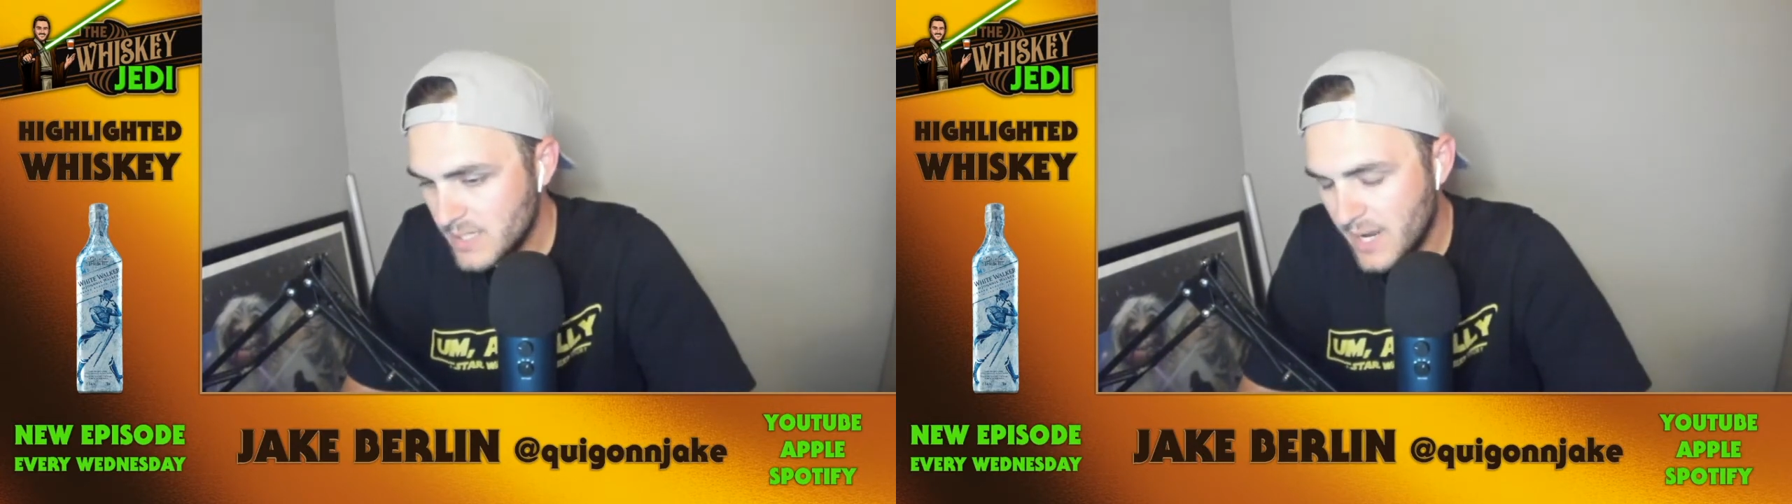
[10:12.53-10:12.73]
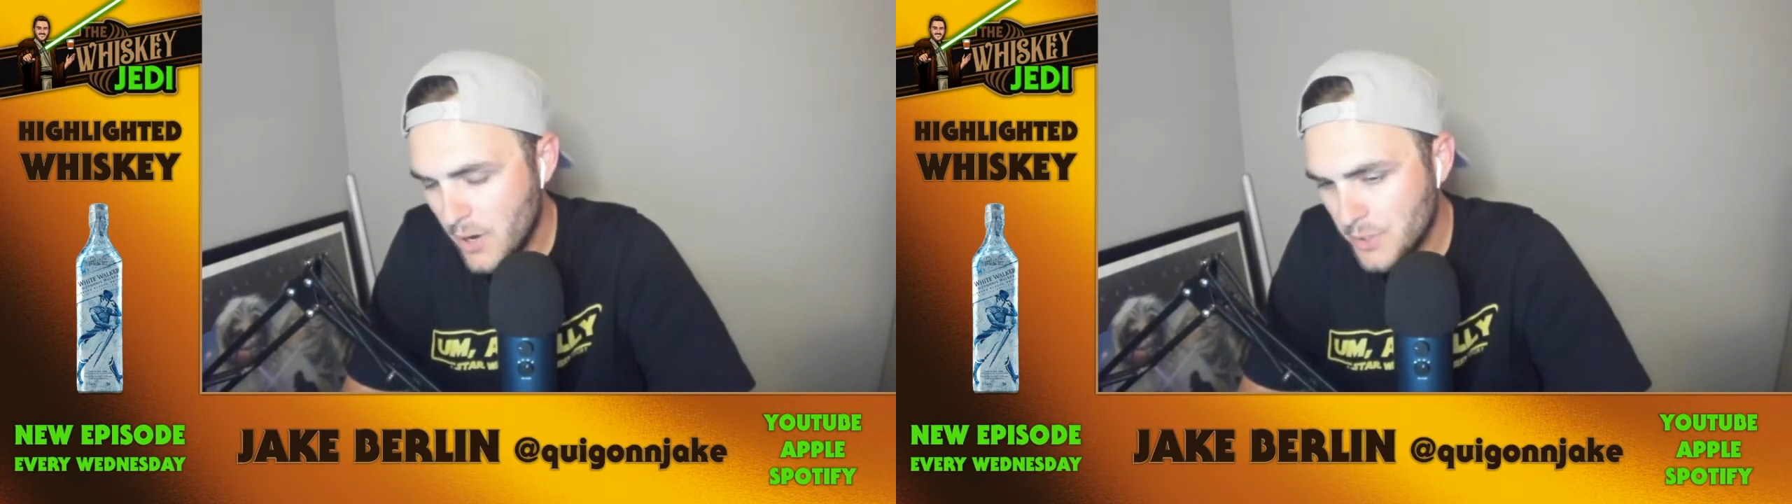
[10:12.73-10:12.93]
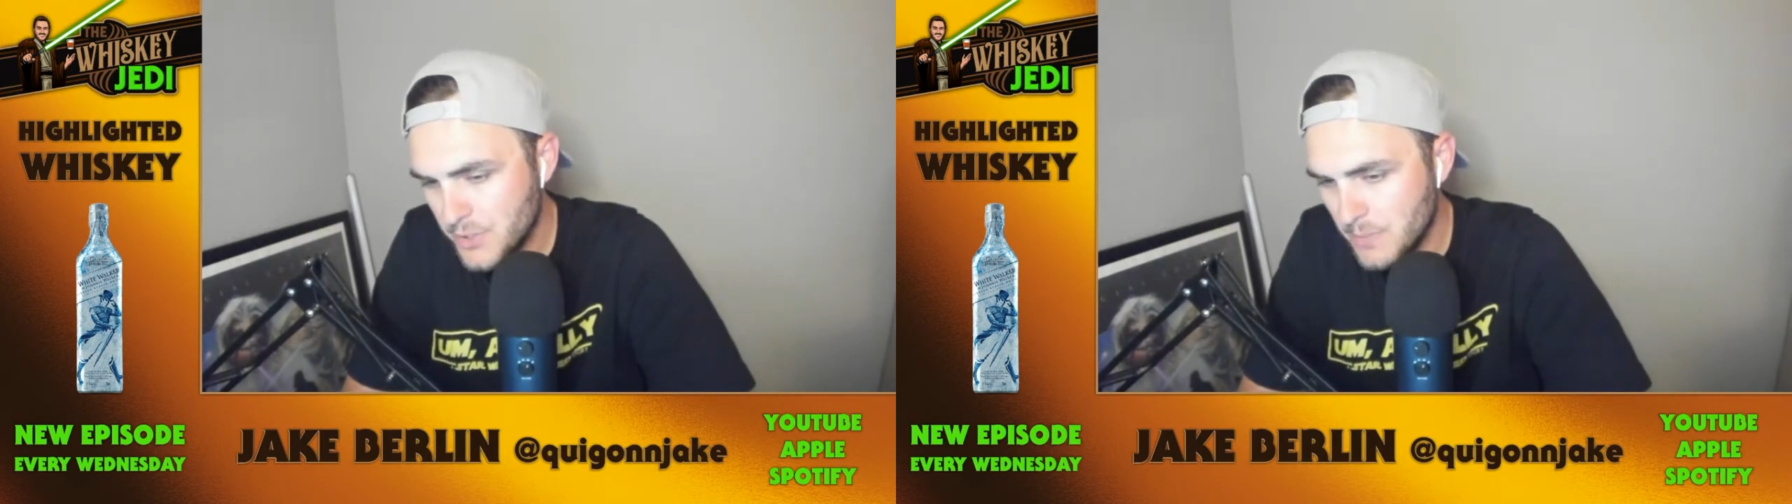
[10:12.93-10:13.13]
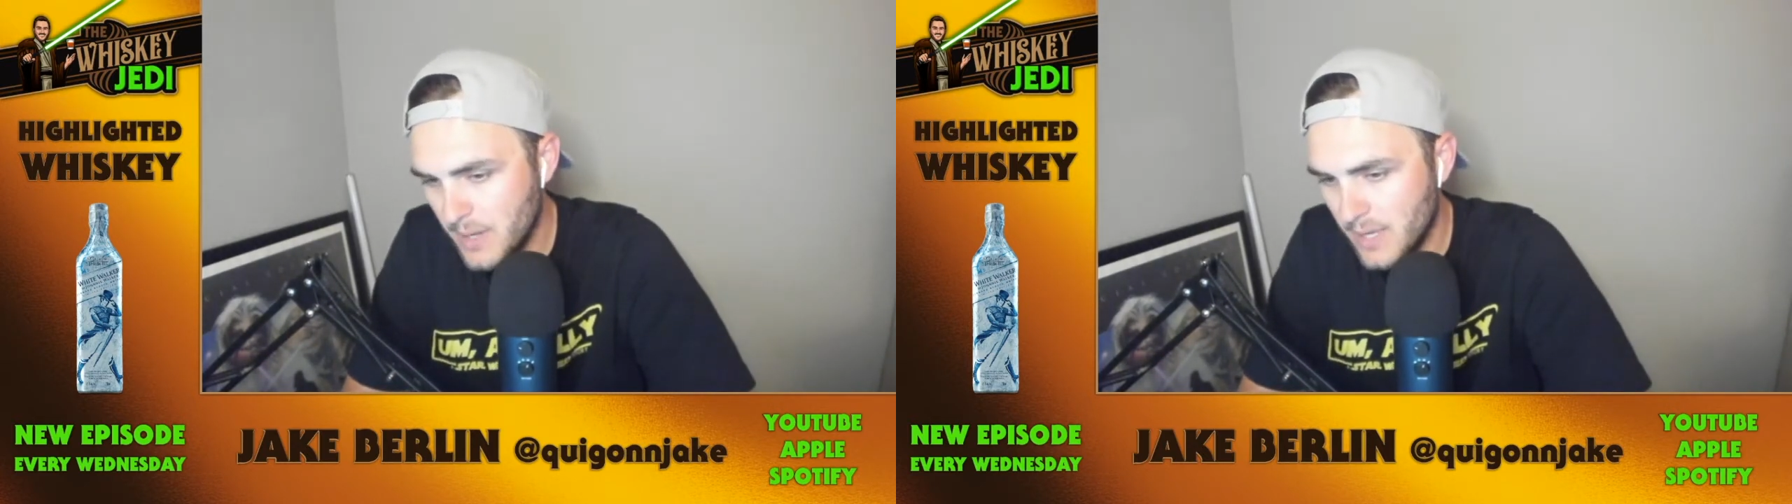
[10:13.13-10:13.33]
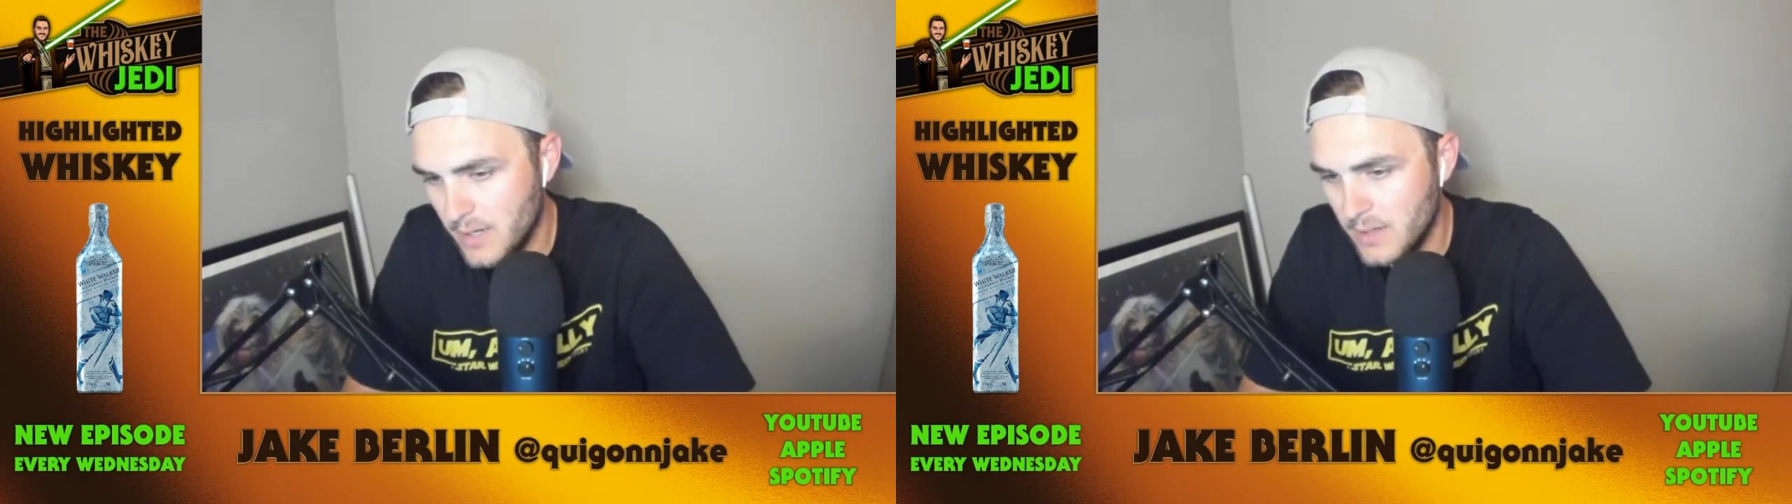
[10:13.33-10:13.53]
character,
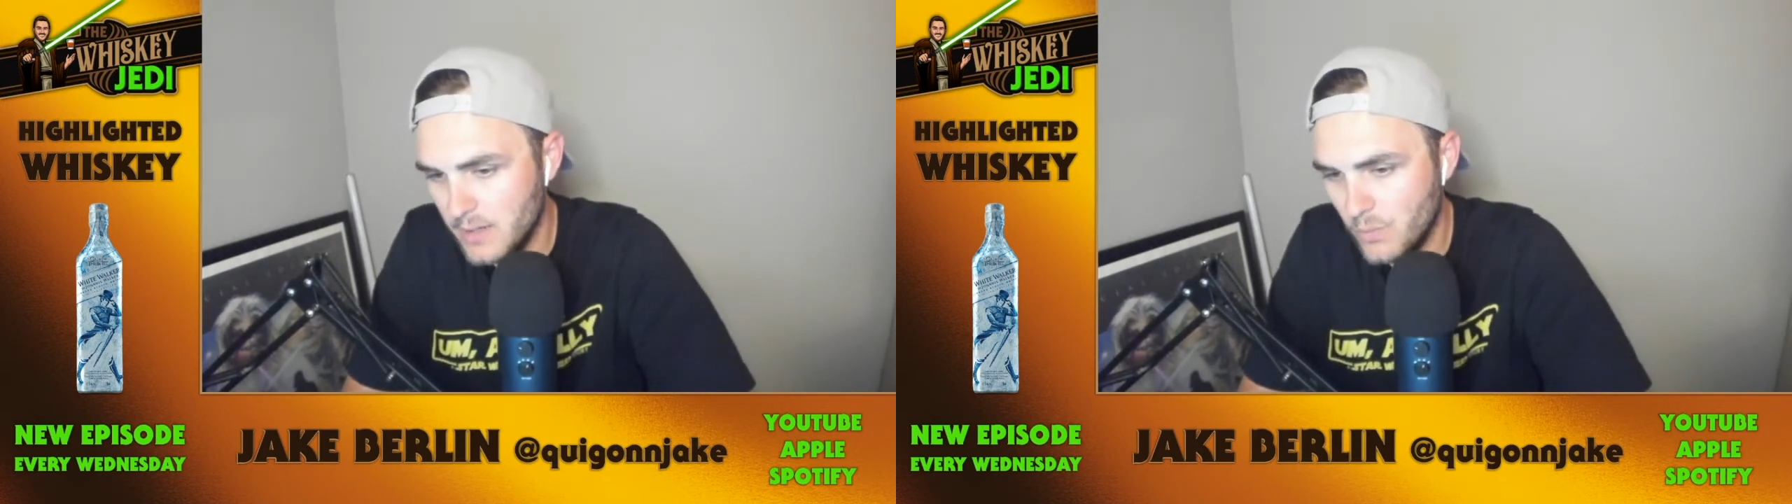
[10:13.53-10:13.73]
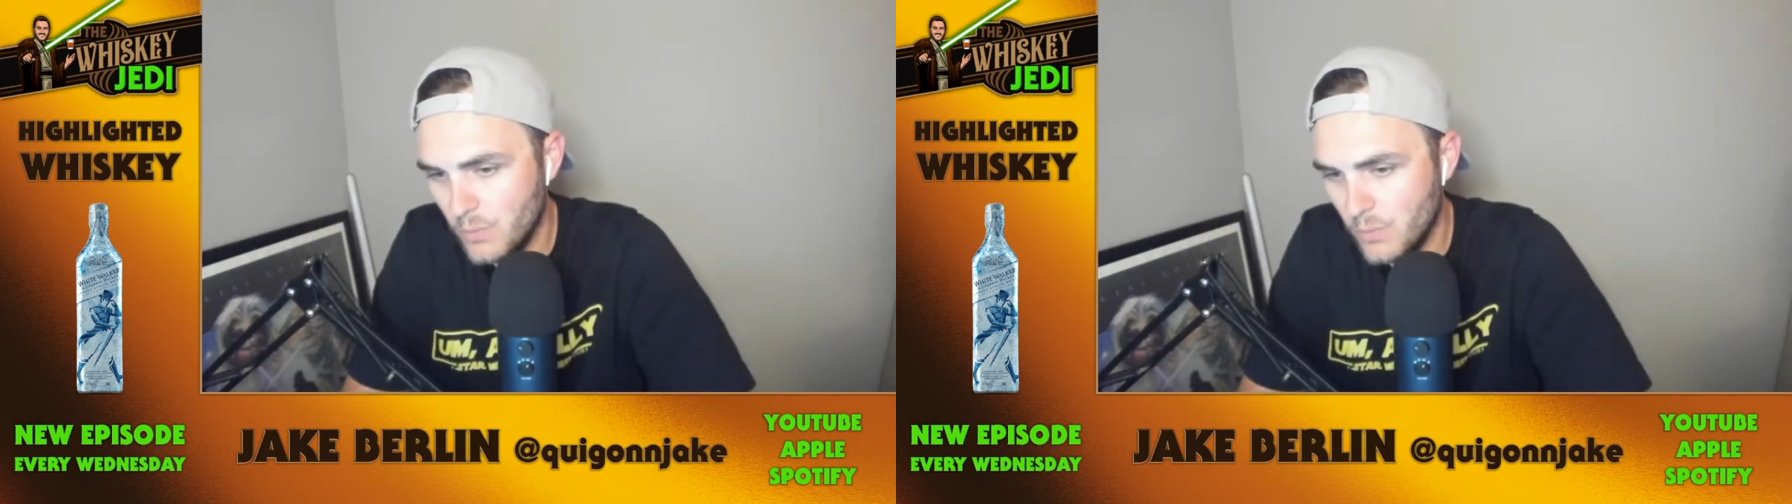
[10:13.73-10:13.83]
man,